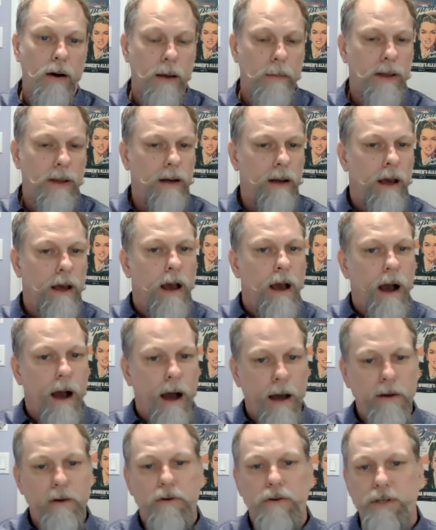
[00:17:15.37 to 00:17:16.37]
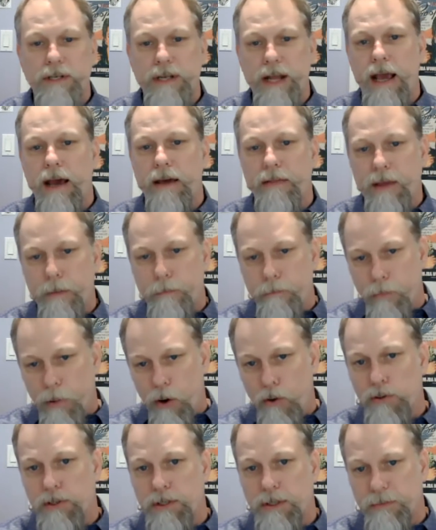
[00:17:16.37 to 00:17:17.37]
I mean, understand that
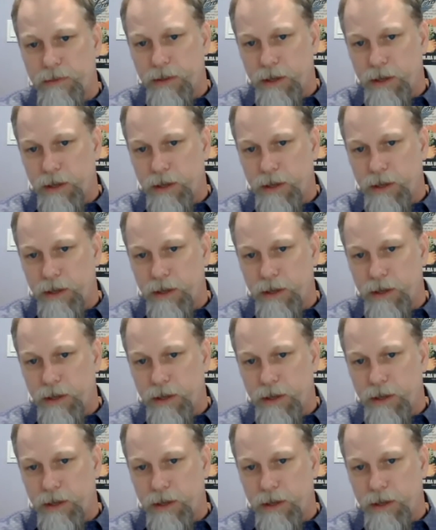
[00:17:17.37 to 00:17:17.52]
most of